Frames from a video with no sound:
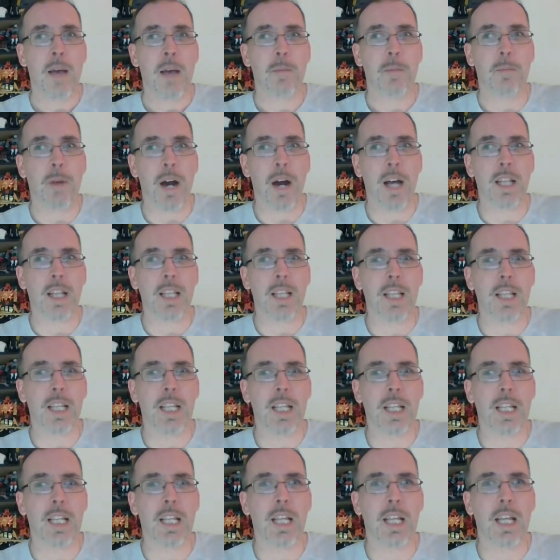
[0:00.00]
But
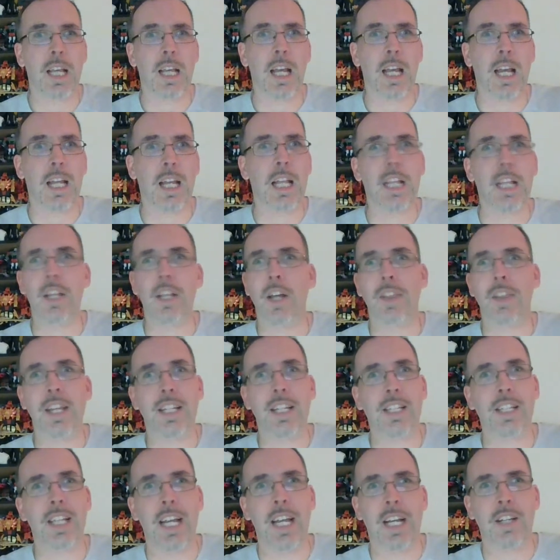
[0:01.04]

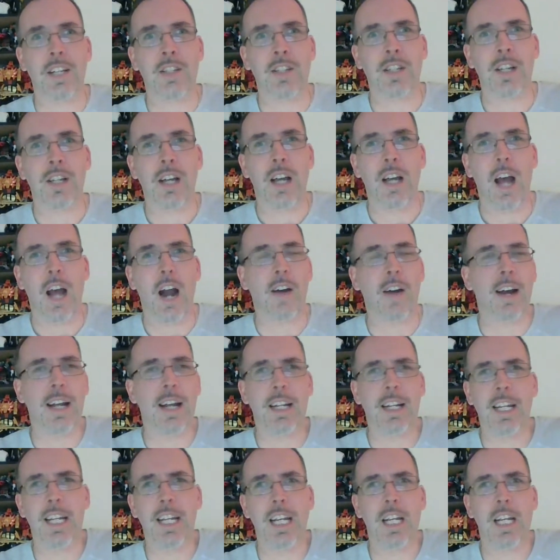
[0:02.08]
nothing sticks.
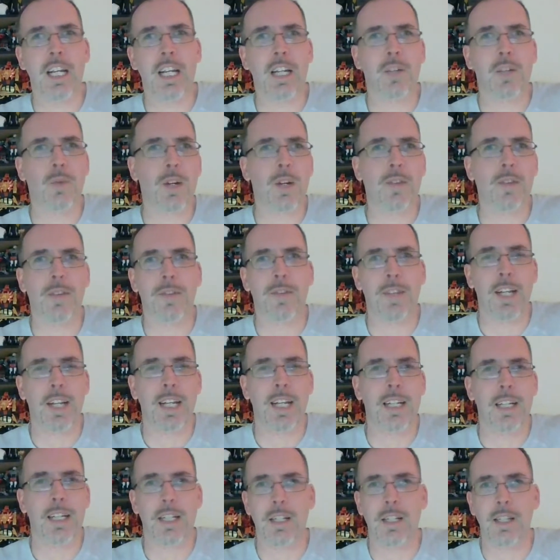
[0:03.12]
RID
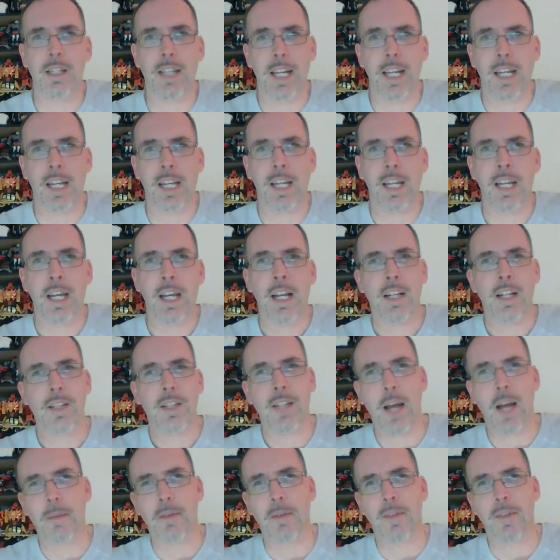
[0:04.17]
2015 didn't stick.
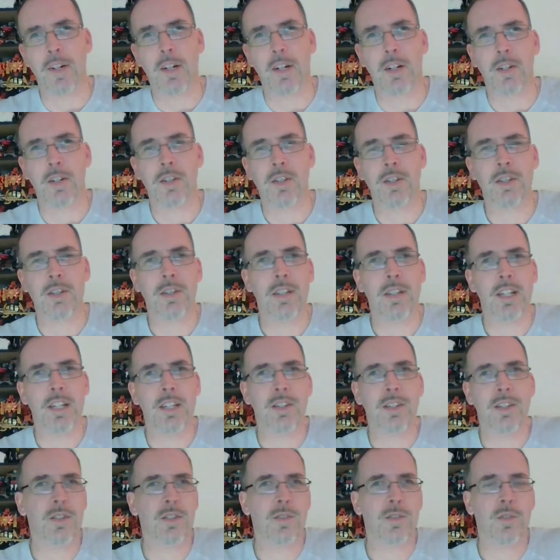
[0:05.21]
Cyberverse,
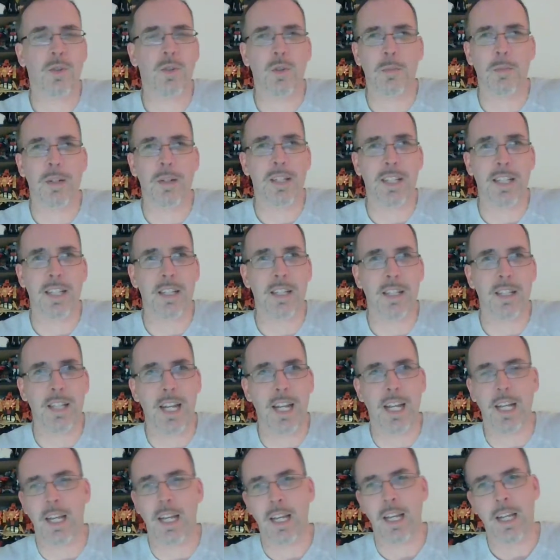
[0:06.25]
it's cool, but it didn't
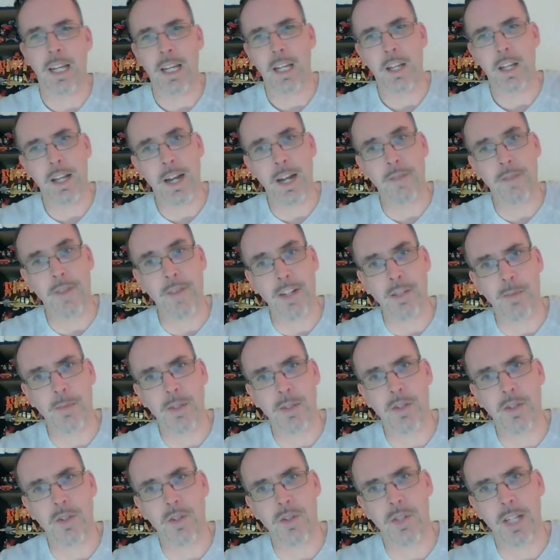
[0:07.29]
stick. You got to find something
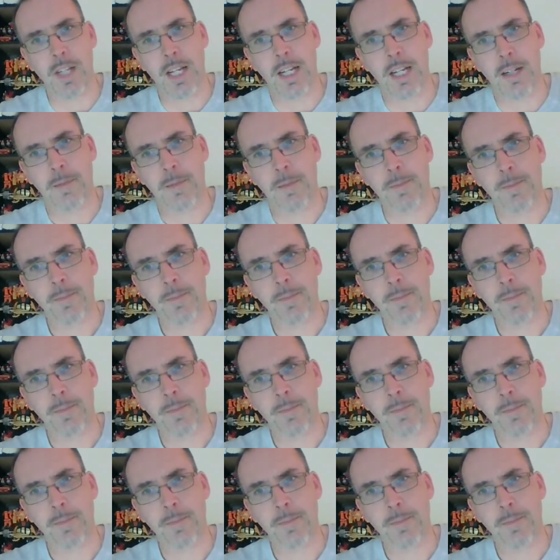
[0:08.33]
that's going to stick.